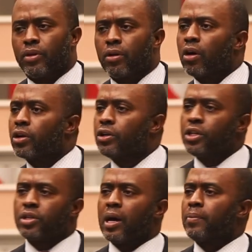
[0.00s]
There are
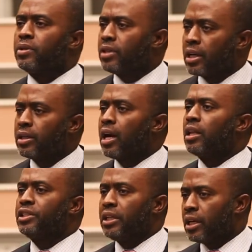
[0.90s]
good jobs in
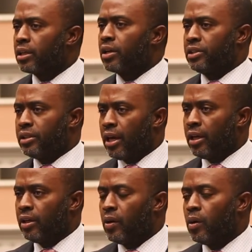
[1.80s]
technology in our
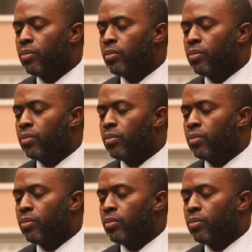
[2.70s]
state,